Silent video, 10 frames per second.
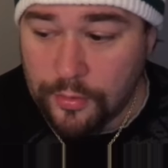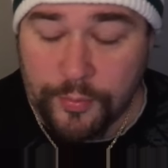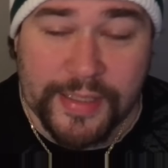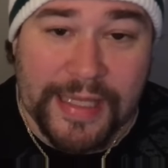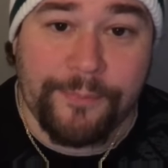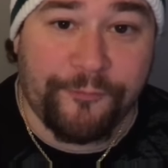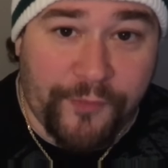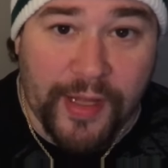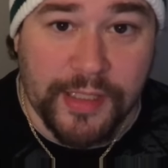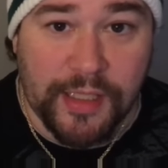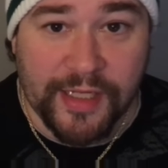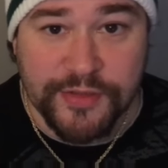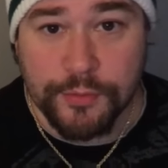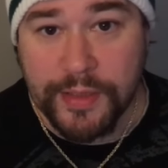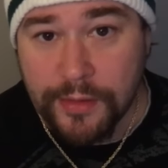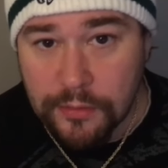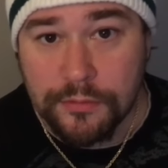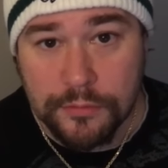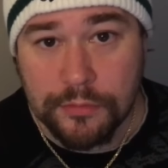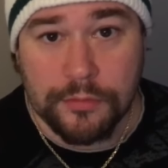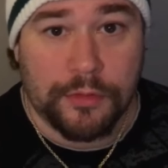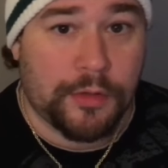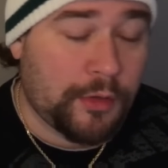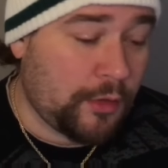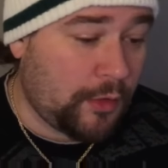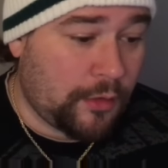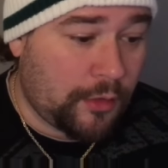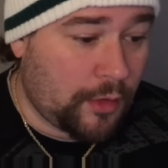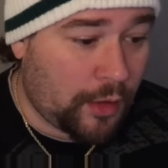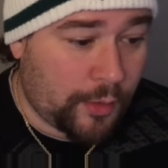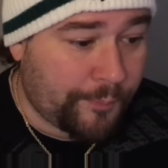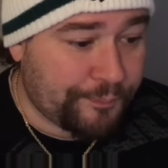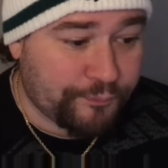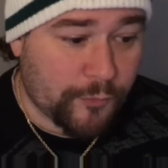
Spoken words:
we keep fighting next week. I'll